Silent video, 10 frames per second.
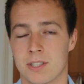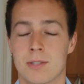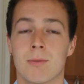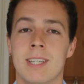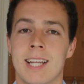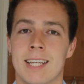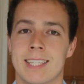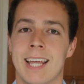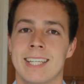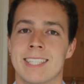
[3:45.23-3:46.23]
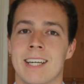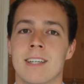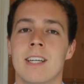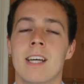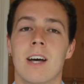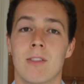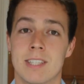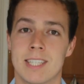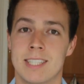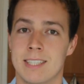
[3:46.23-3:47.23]
just 3 days later, on the
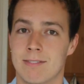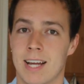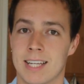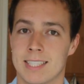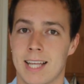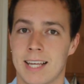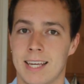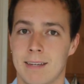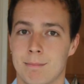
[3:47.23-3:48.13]
city of Nagasaki.